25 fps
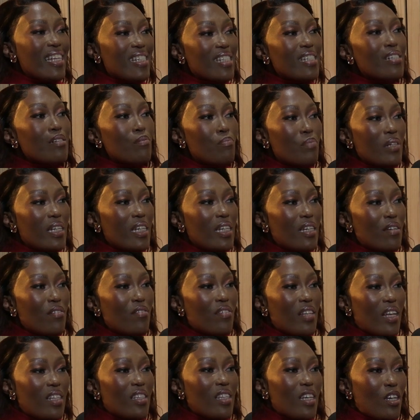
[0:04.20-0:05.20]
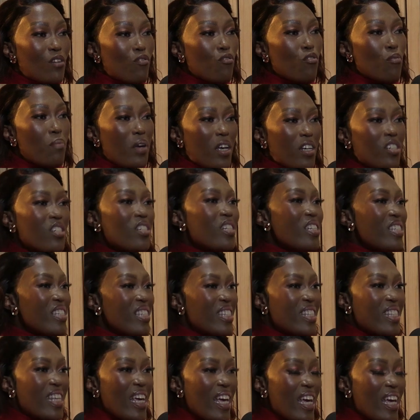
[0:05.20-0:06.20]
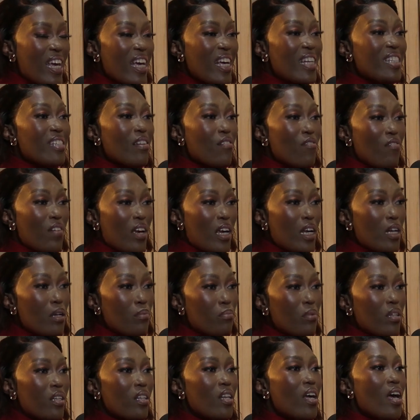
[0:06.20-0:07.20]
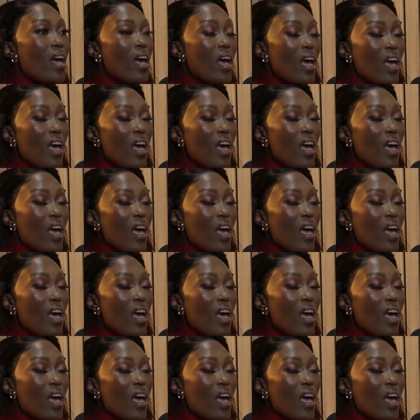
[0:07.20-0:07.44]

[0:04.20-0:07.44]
I still believe that the information is there, it's available